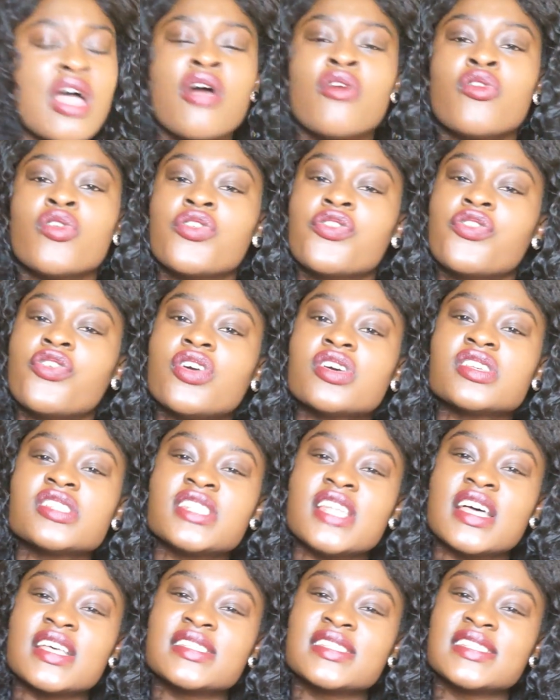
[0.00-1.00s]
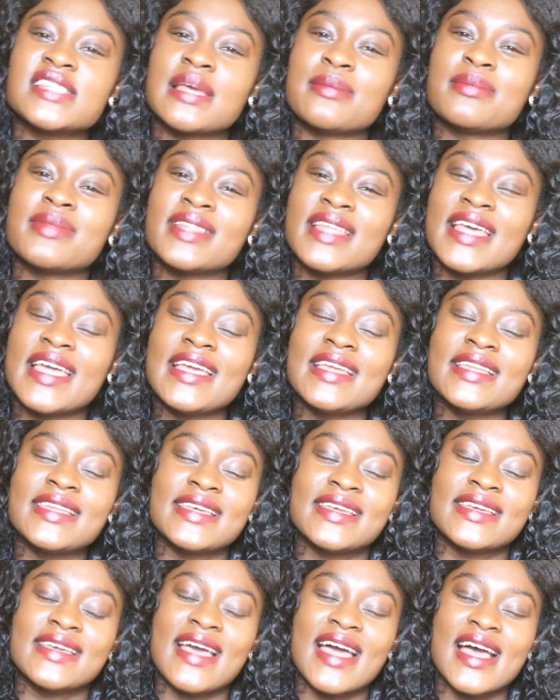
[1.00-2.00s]
refers to that same
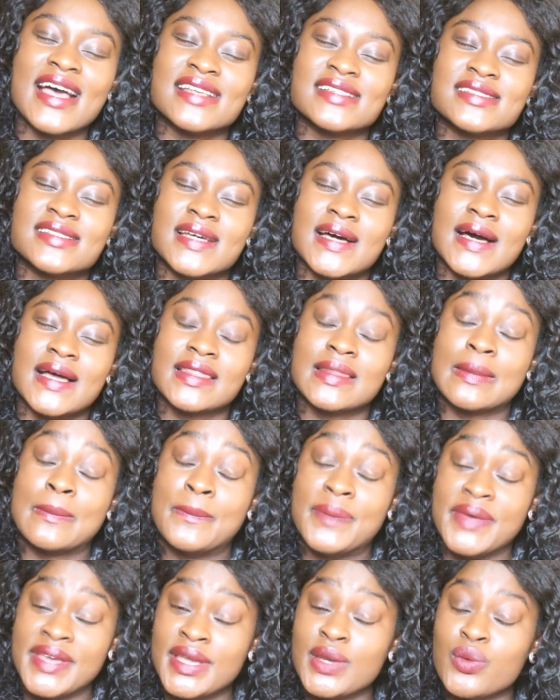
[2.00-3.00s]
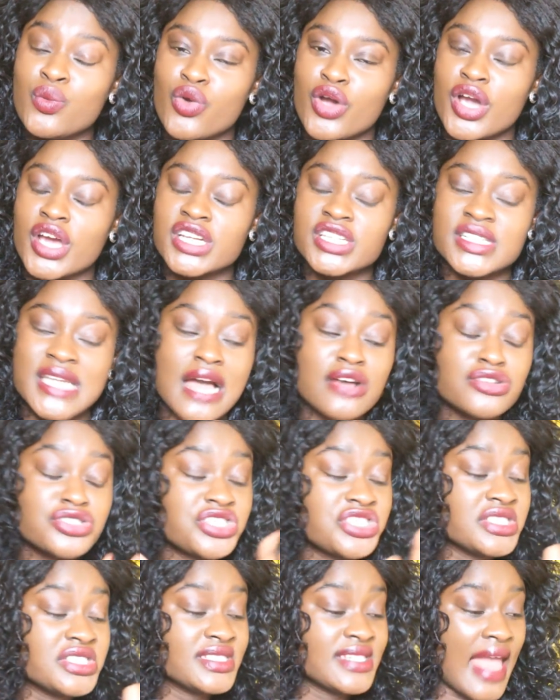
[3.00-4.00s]
lady as the B word, now
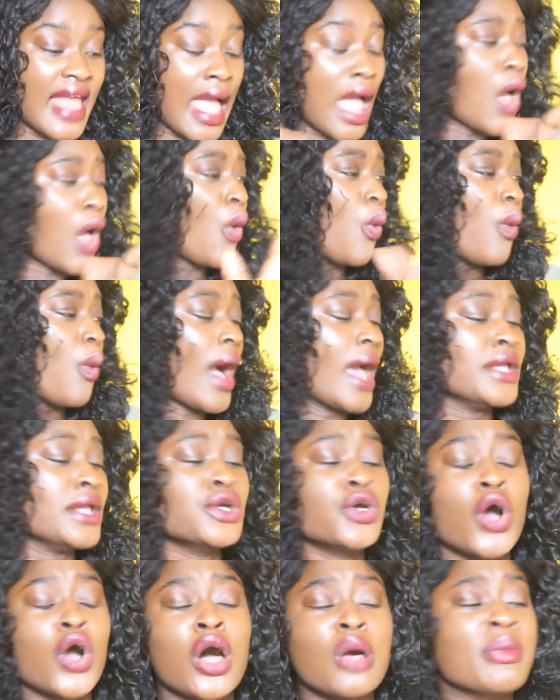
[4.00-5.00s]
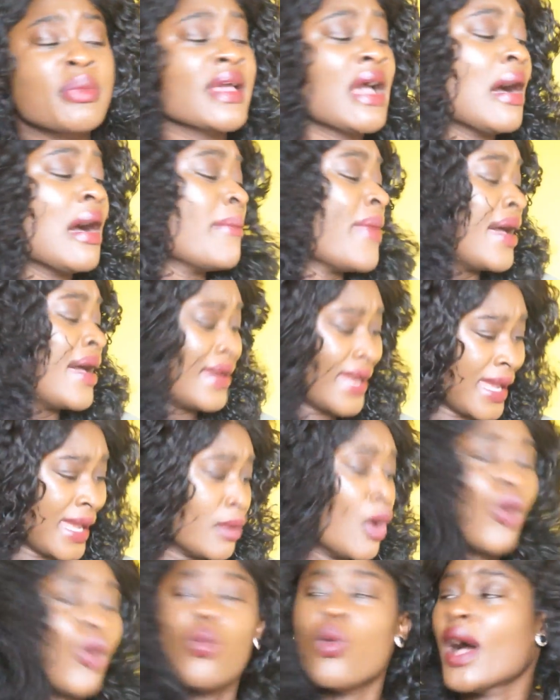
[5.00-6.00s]
she's like, why you call me out my name?
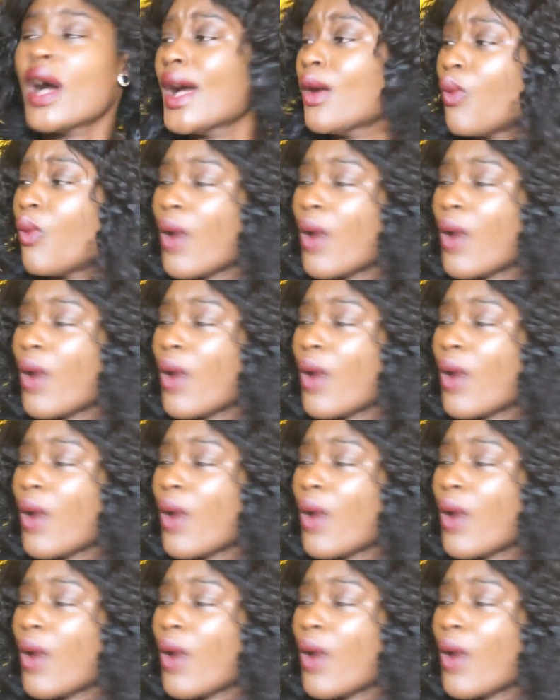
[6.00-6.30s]
Why